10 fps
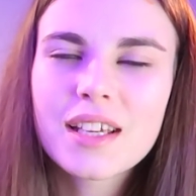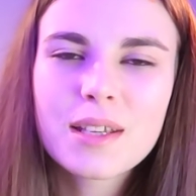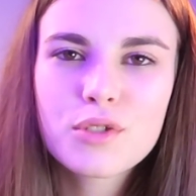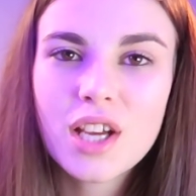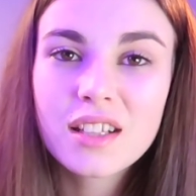I
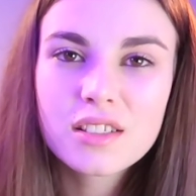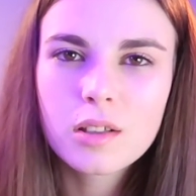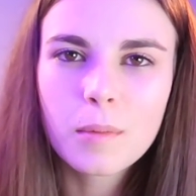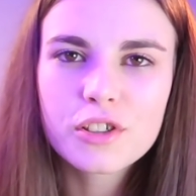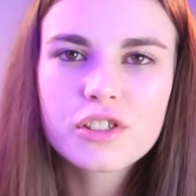keep chatting
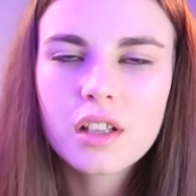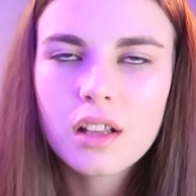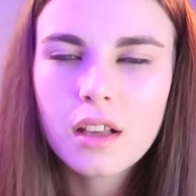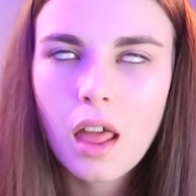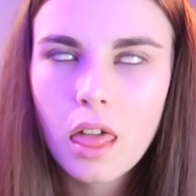so much shit,
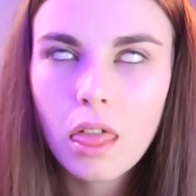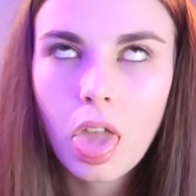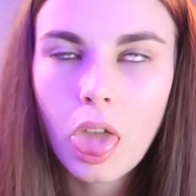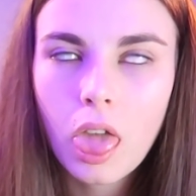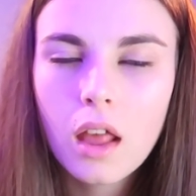like,
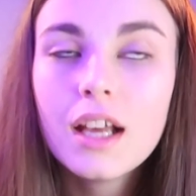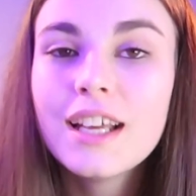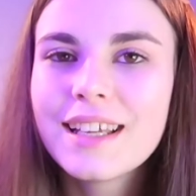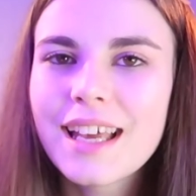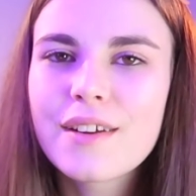
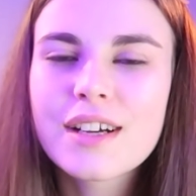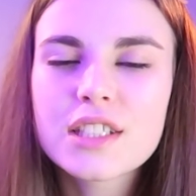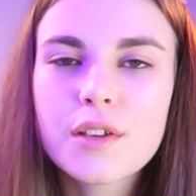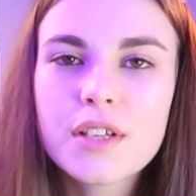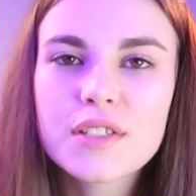anyway,
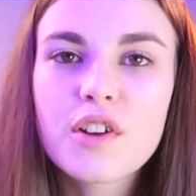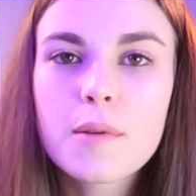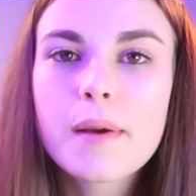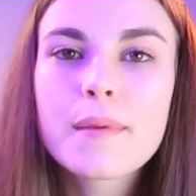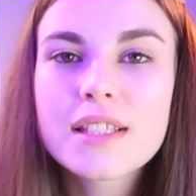guys, don't forget to
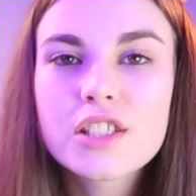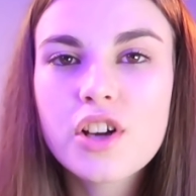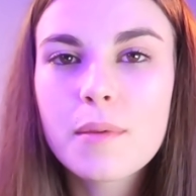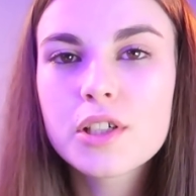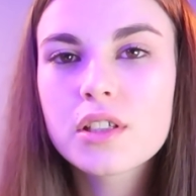follow me on my
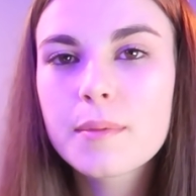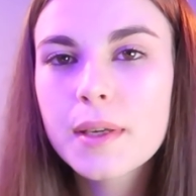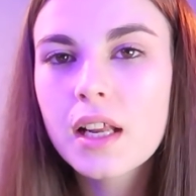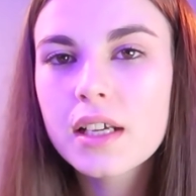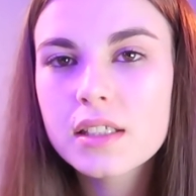Instagram, which is going
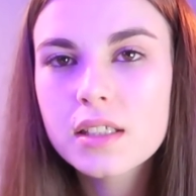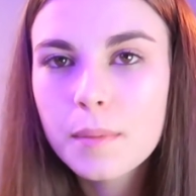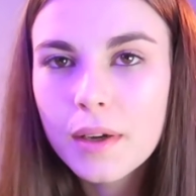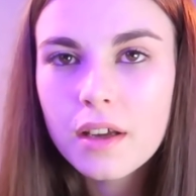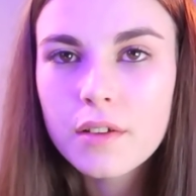to be, like,
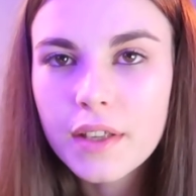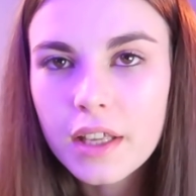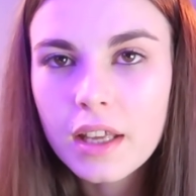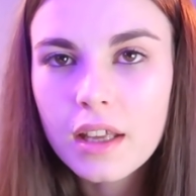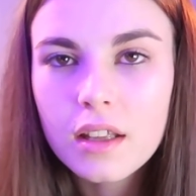somewhere over
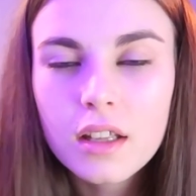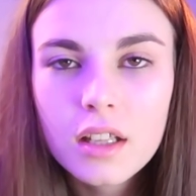here,